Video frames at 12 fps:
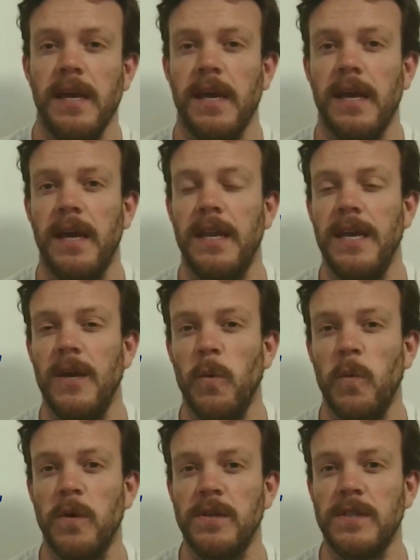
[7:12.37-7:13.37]
and it
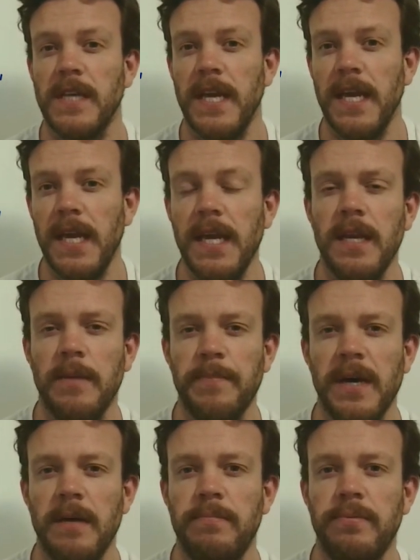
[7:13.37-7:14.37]
was in a
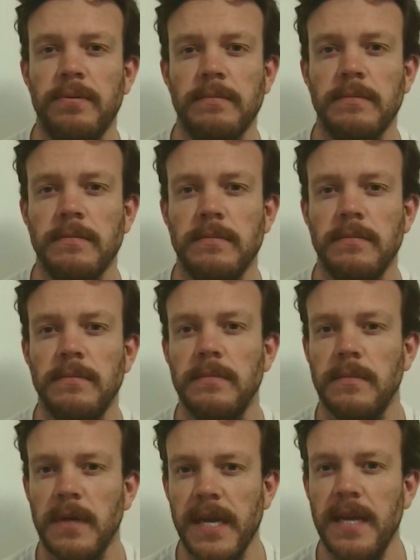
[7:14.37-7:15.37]
pub
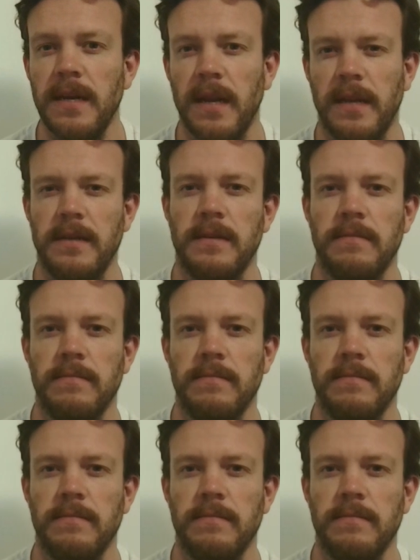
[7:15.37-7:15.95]
in London.